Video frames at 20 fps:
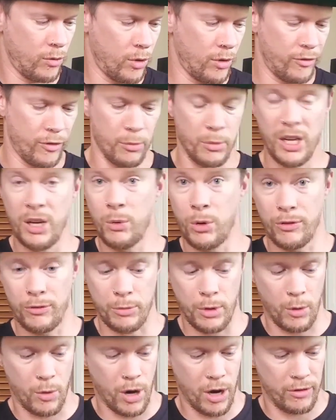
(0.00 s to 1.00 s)
One for me, one
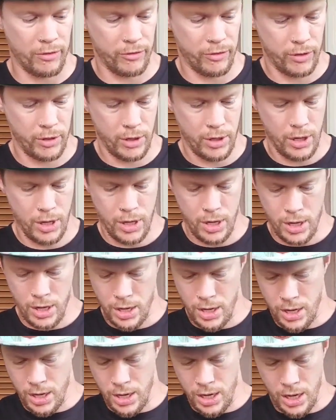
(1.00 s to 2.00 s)
for my wife.
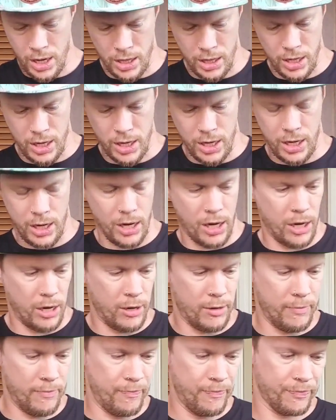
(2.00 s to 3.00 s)
And then
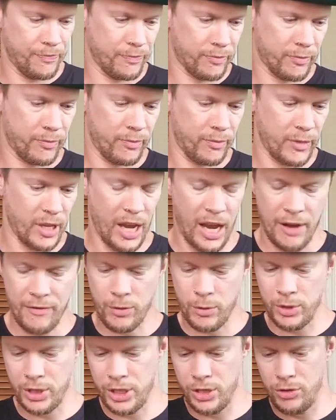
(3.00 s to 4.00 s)
I
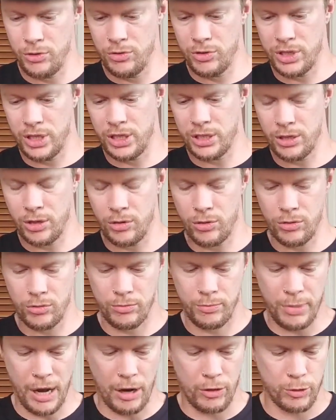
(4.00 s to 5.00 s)
haven't really used these
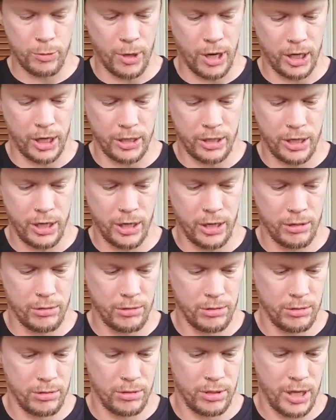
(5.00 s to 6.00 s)
little pouch pockets here
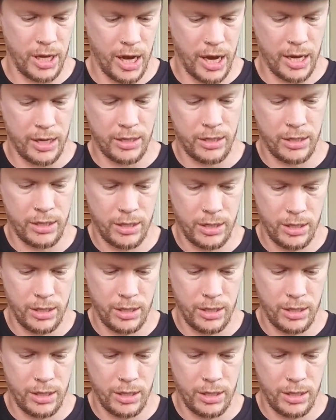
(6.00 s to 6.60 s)
yet,